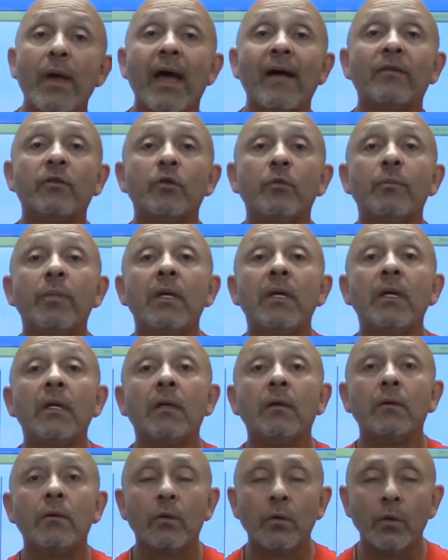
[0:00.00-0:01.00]
have to be
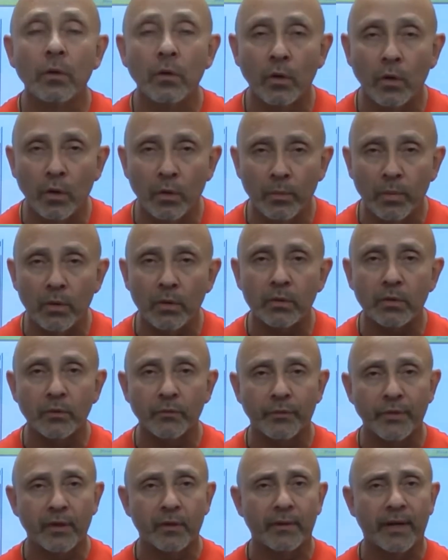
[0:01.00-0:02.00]
in global
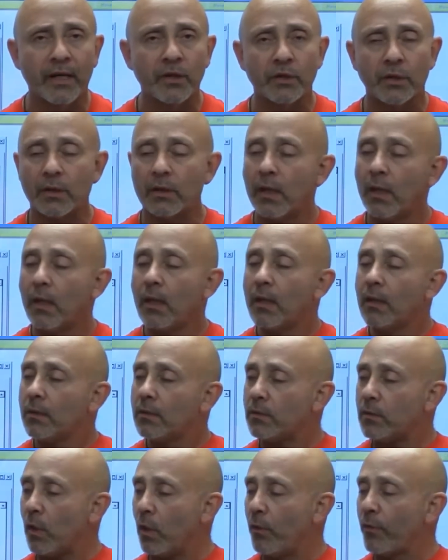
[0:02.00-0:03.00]
configuration.
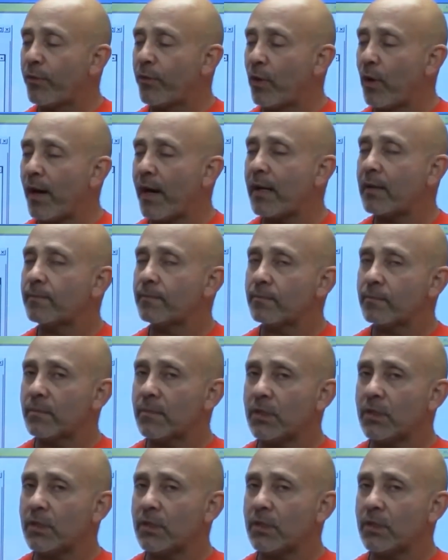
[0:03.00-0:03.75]
Don't threat.